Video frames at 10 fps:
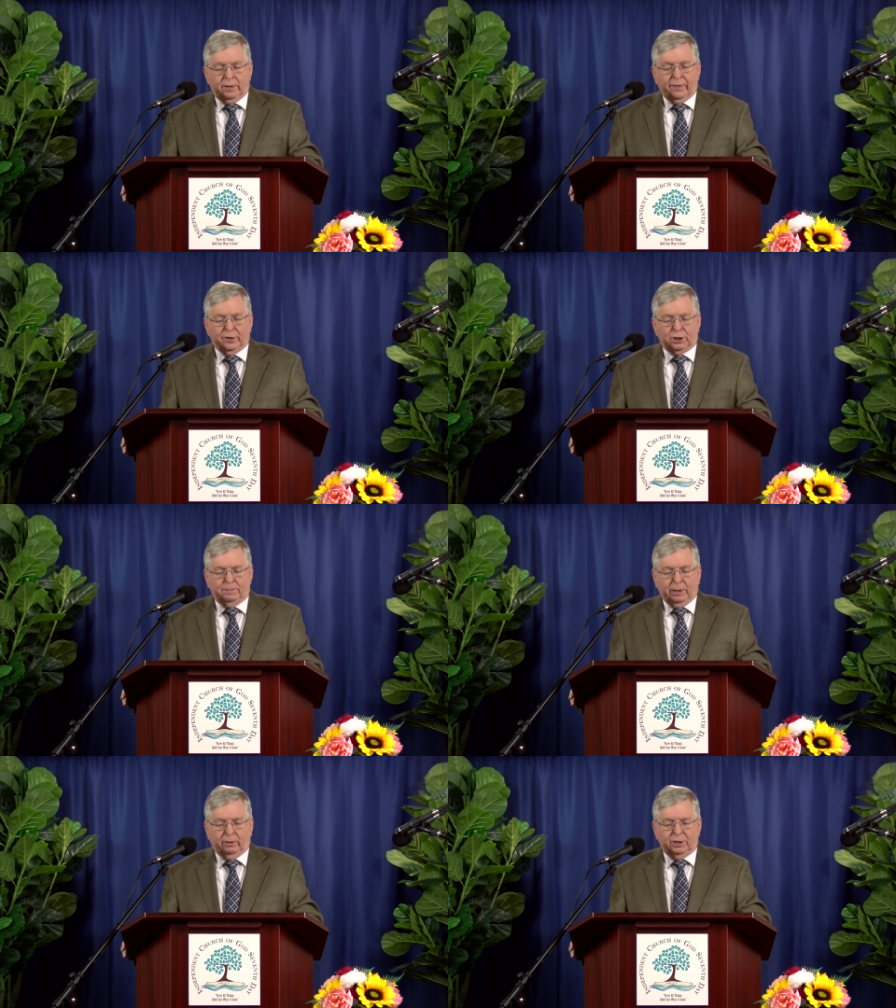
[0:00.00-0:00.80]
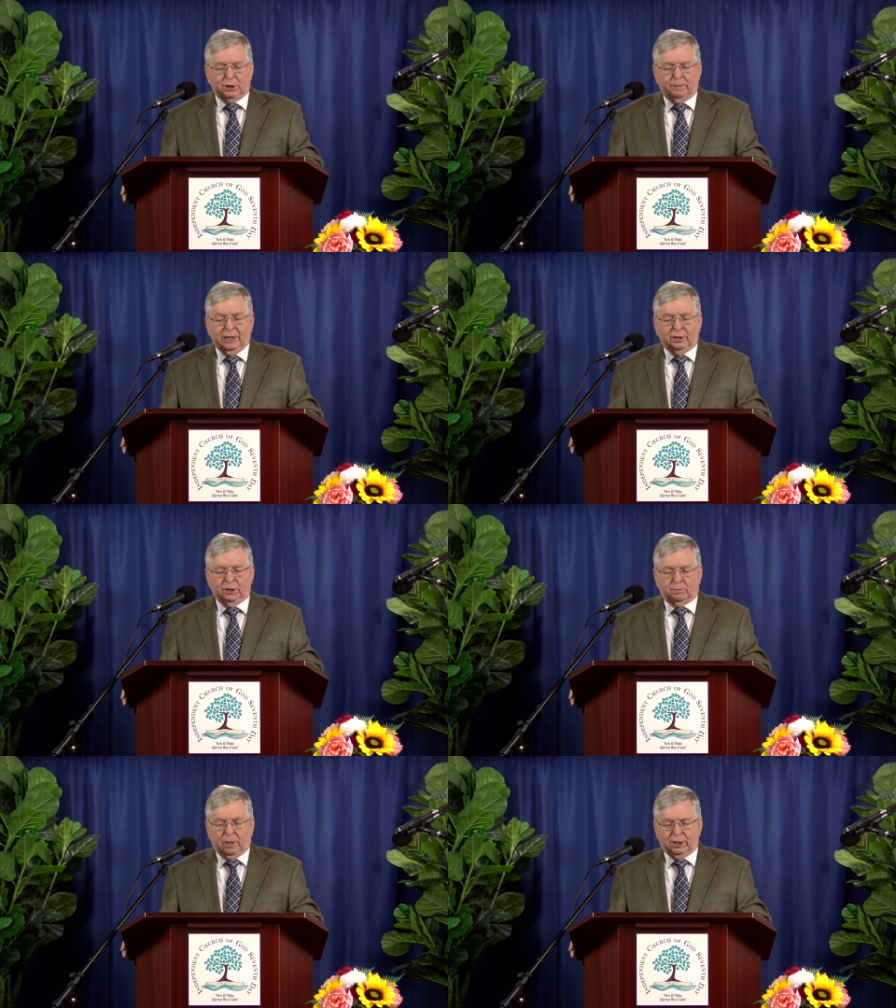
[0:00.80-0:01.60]
Now the Spirit speaks
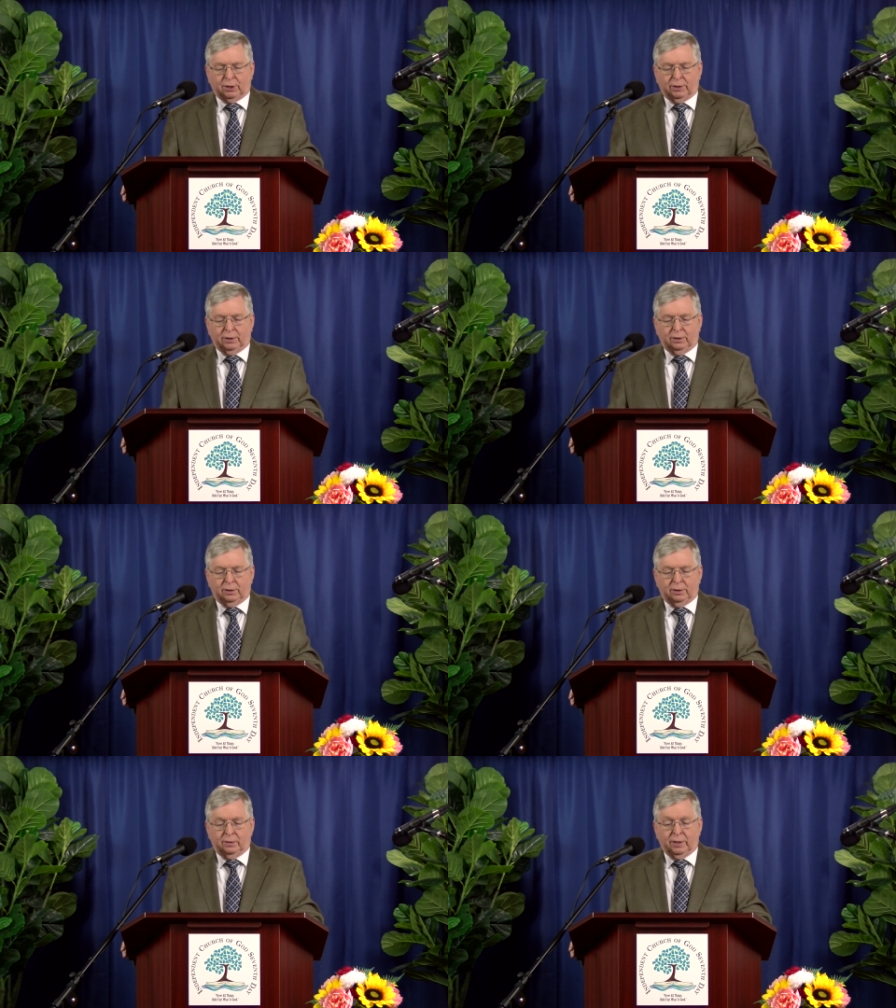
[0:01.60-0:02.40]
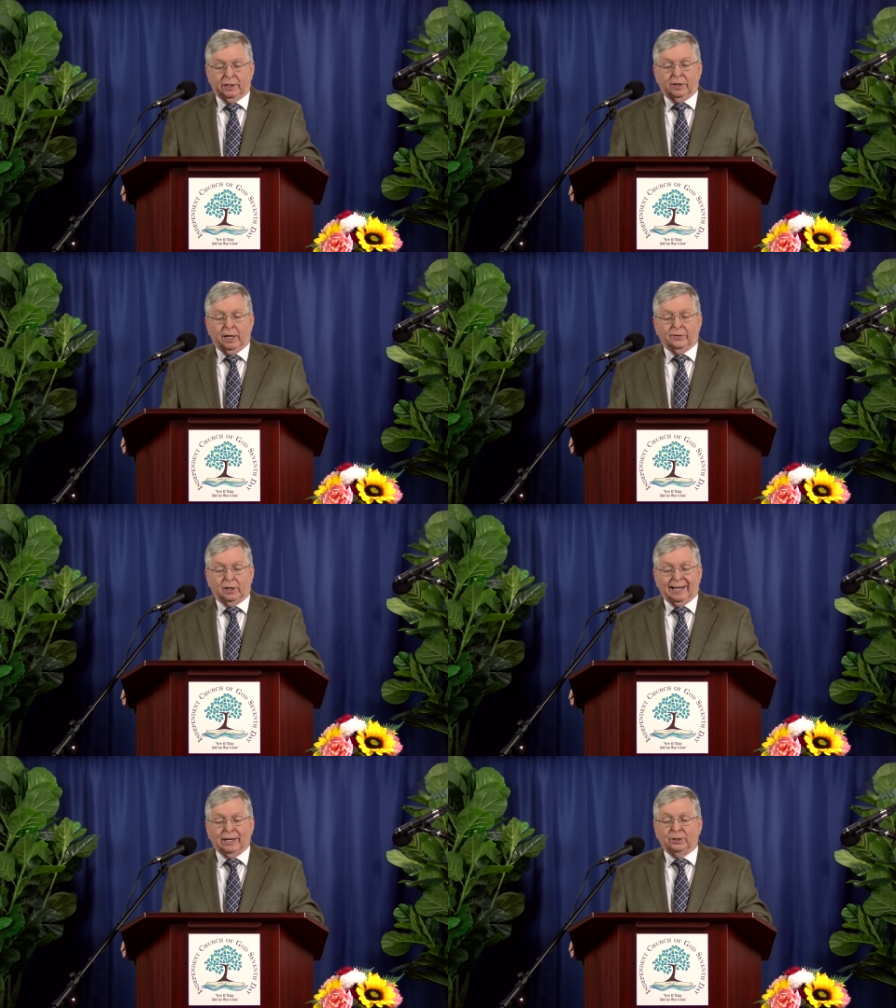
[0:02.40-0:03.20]
expressly that in, in
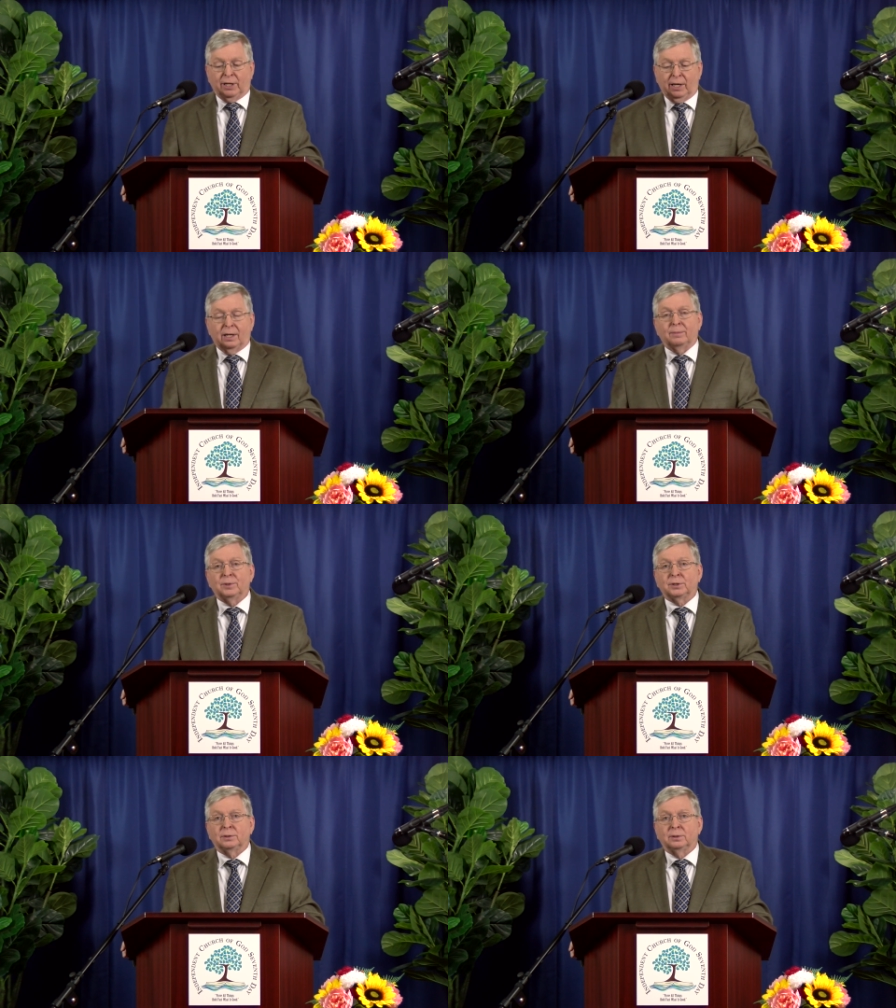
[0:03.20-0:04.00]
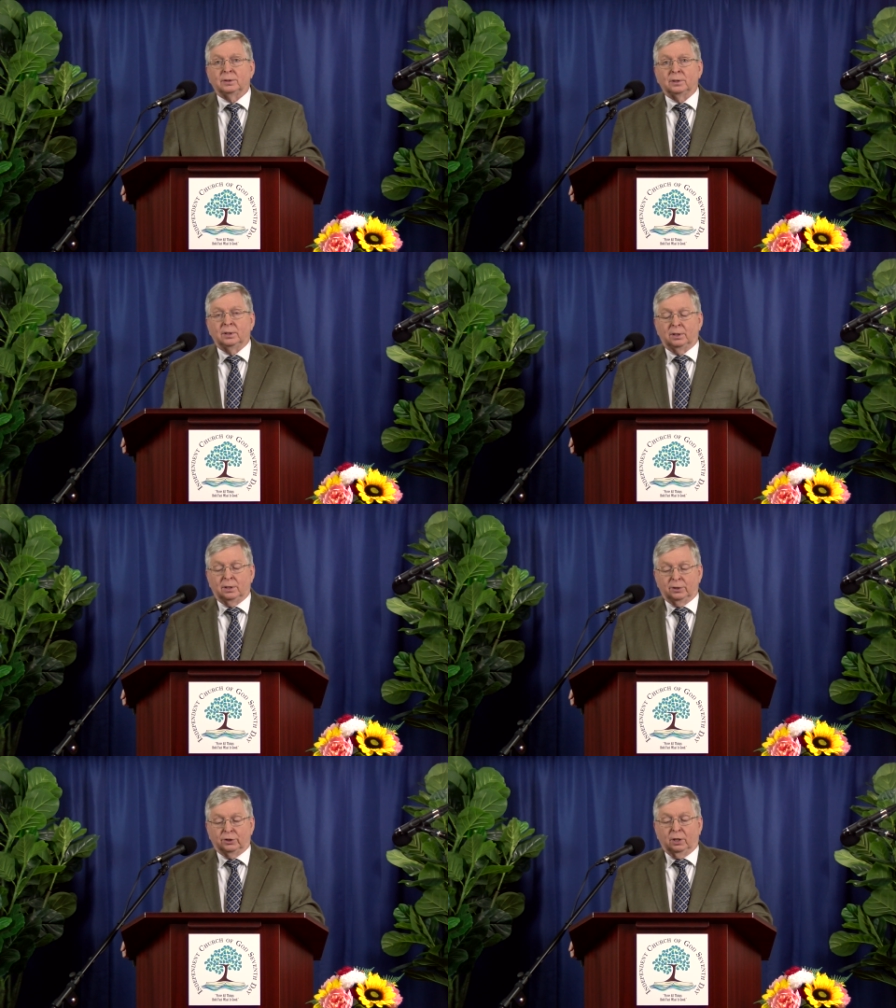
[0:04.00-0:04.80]
the latter times
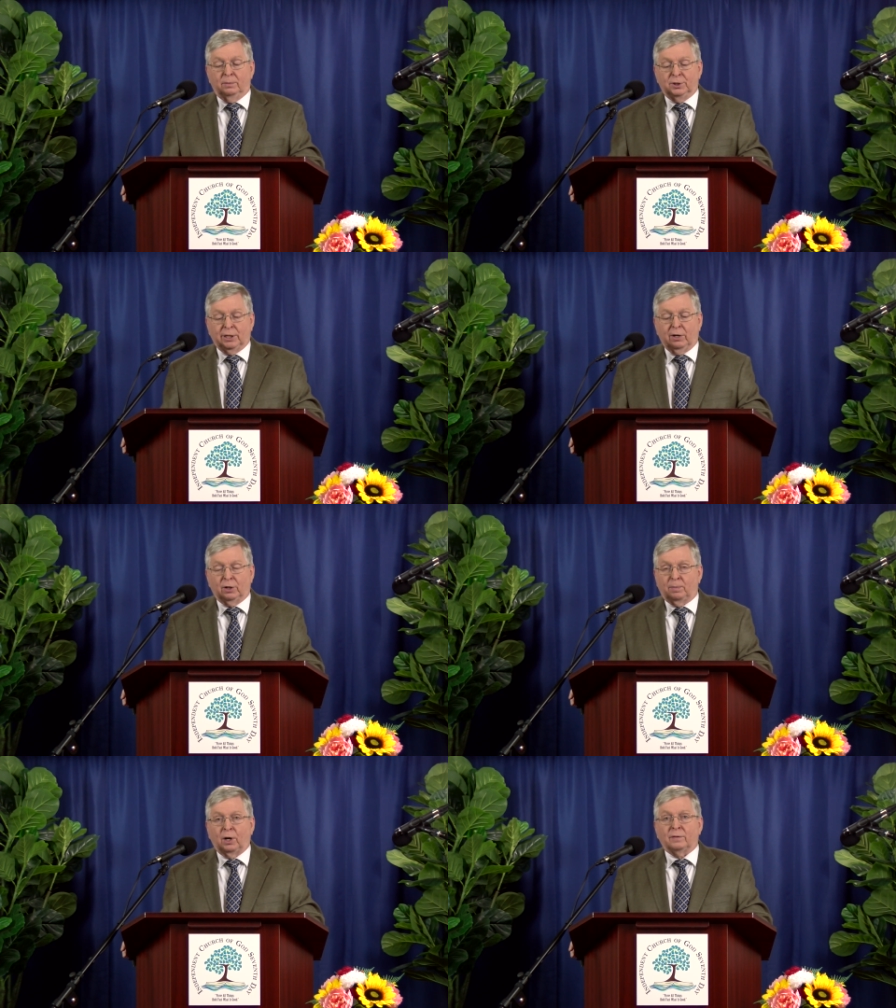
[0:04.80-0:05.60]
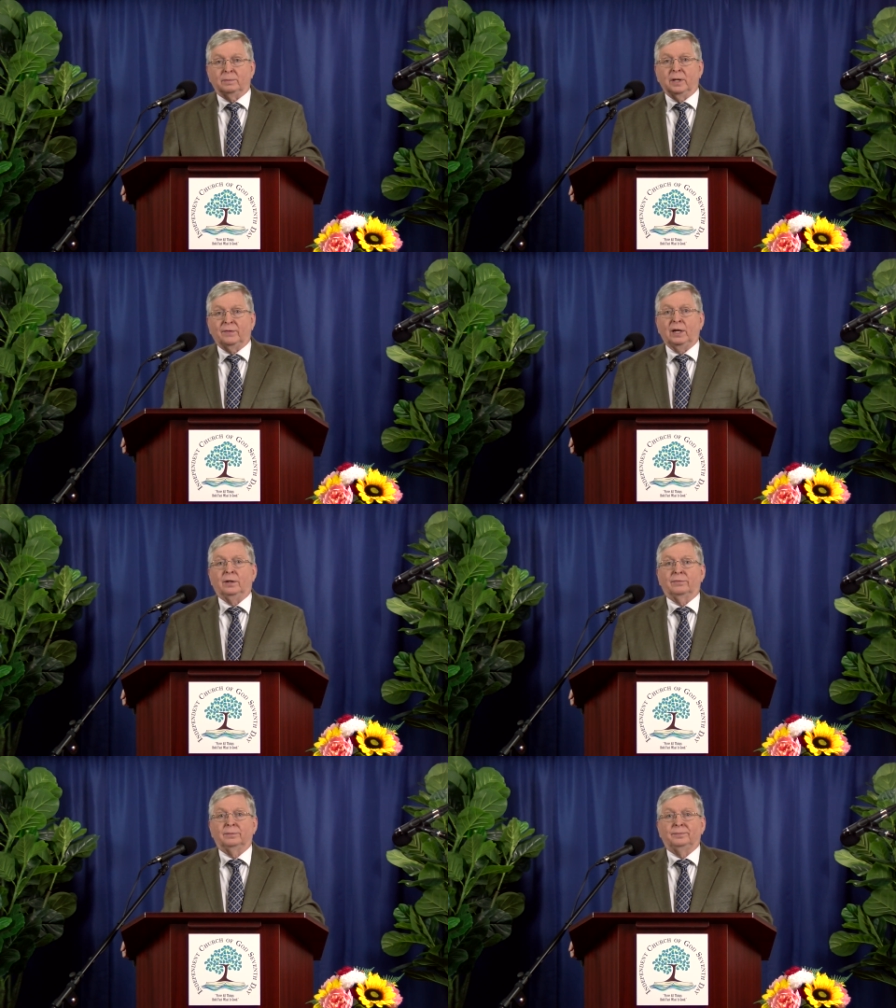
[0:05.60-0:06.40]
some shall depart from the
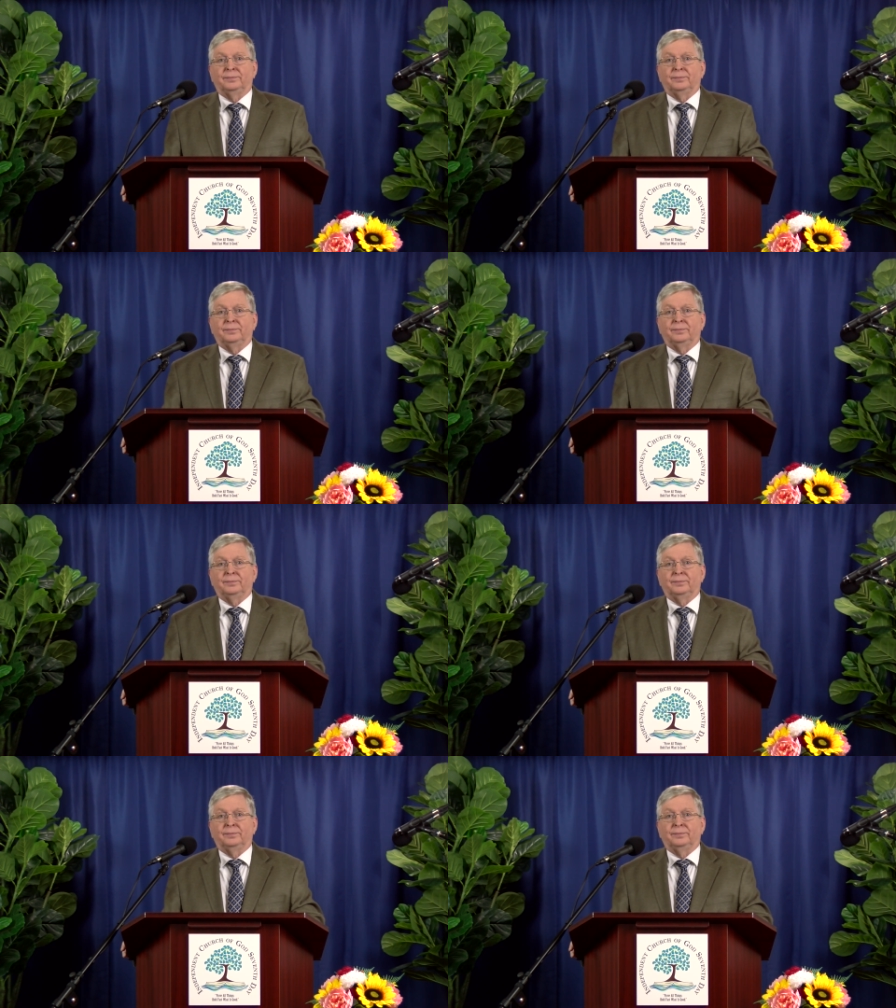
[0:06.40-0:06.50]
faith,